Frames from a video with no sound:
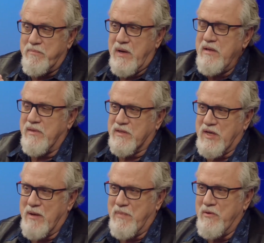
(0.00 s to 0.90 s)
debate that's
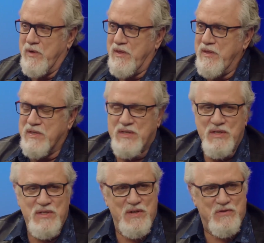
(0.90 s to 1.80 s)
happening within the
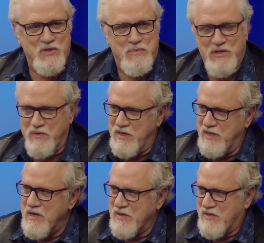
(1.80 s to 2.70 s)
Sin Sifters
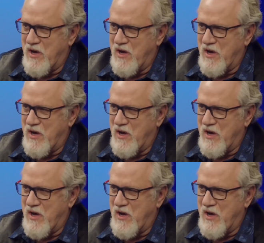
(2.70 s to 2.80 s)
between